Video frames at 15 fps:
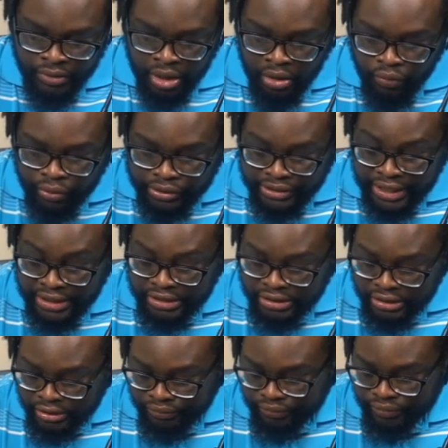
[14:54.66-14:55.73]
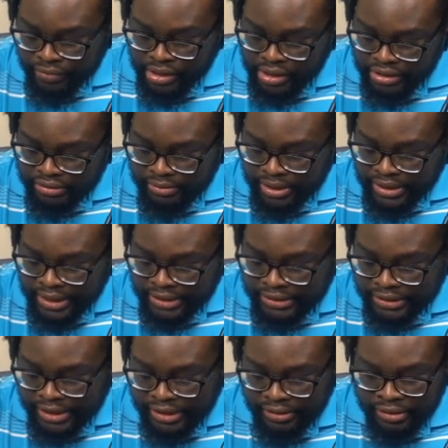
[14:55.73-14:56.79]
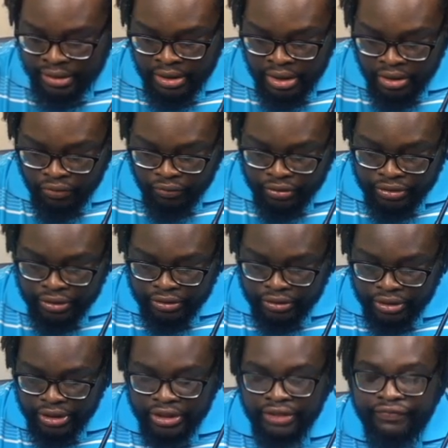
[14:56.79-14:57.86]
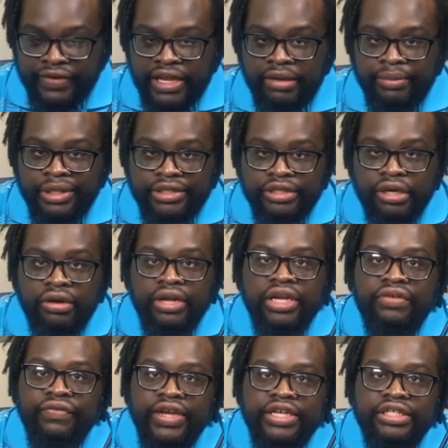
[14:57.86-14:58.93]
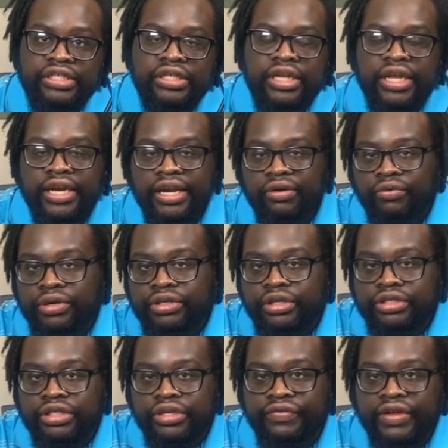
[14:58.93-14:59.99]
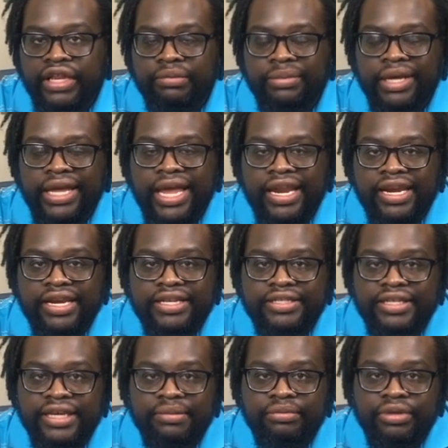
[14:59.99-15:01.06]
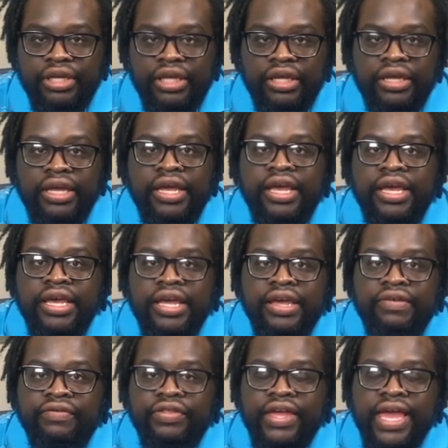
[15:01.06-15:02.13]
which actually is my next thing, research and development. So innovation and then research and development, kind of the same thing. If they